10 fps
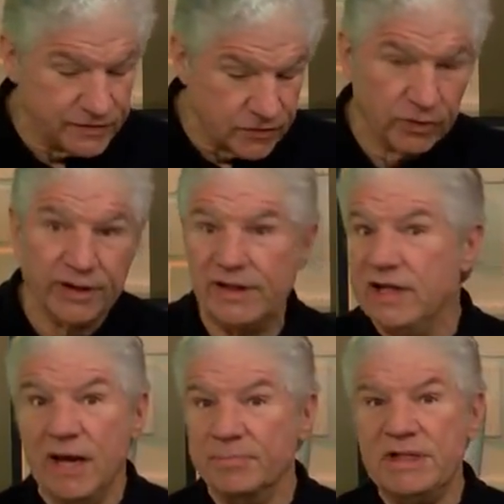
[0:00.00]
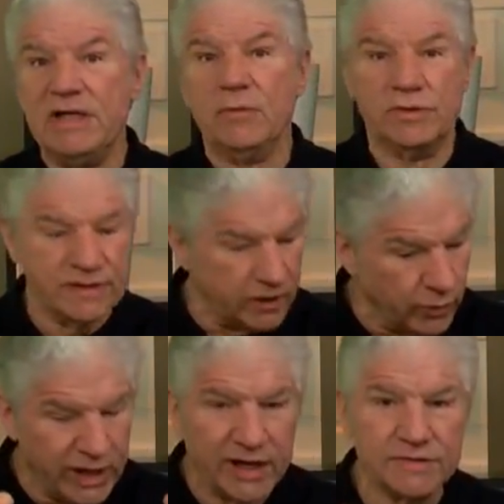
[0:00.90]
and certainly the E M T would say,
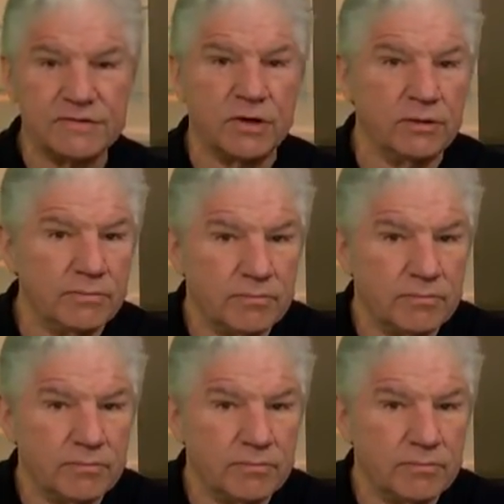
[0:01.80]
we gotta start